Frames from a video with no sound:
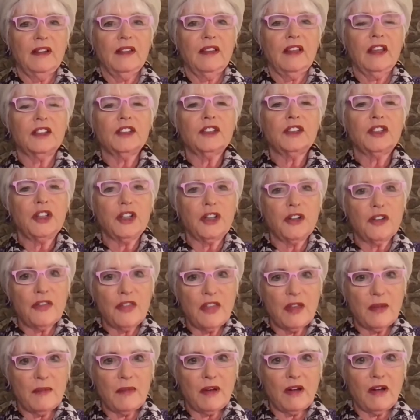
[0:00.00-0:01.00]
that cheered
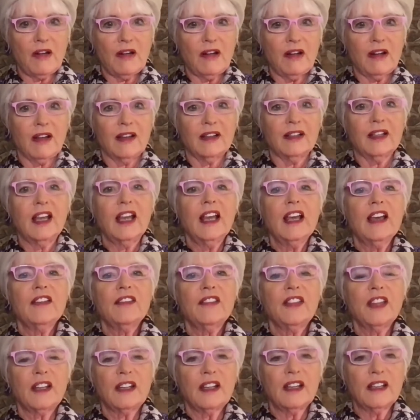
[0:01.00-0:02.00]
them on,
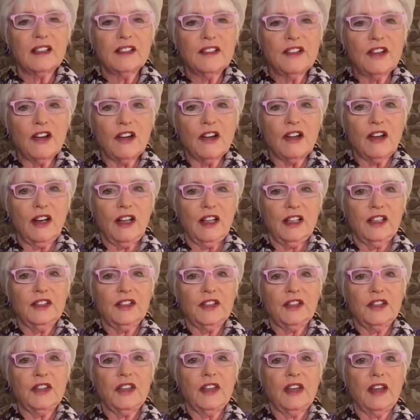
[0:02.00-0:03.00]
that
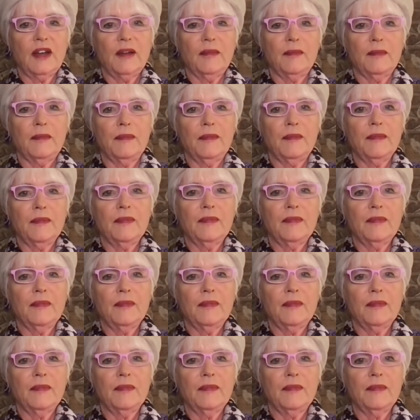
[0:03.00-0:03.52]
acknowledged them.